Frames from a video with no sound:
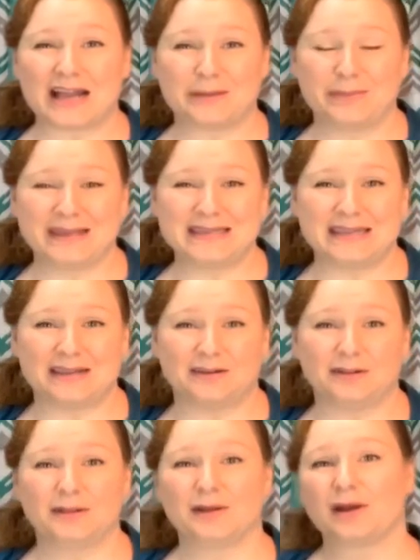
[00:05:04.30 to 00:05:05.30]
a big
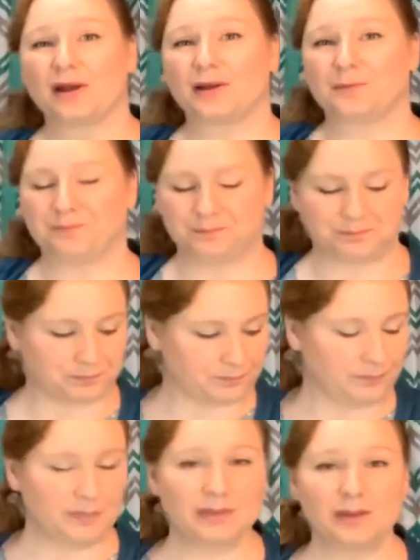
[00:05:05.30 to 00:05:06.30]
deal.
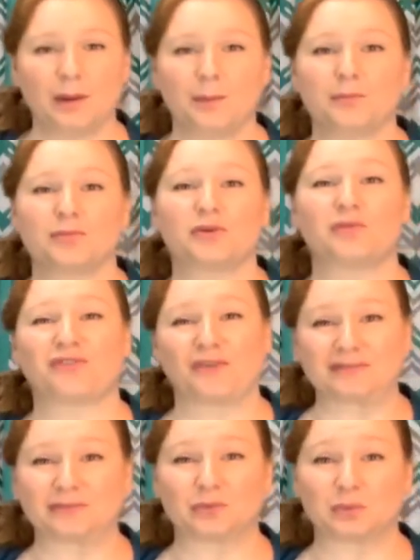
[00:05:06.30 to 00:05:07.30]
So for
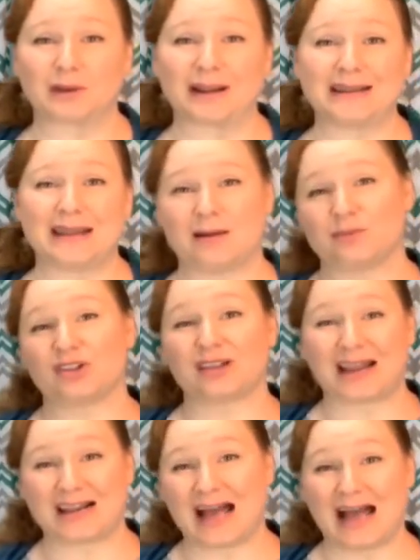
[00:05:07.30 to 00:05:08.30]
right now, I'm just
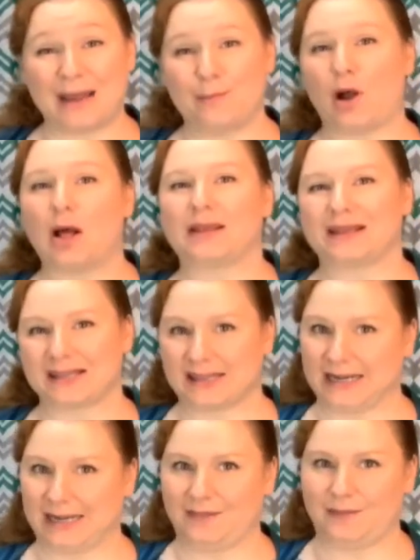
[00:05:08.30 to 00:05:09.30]
kind of eyeballing and setting them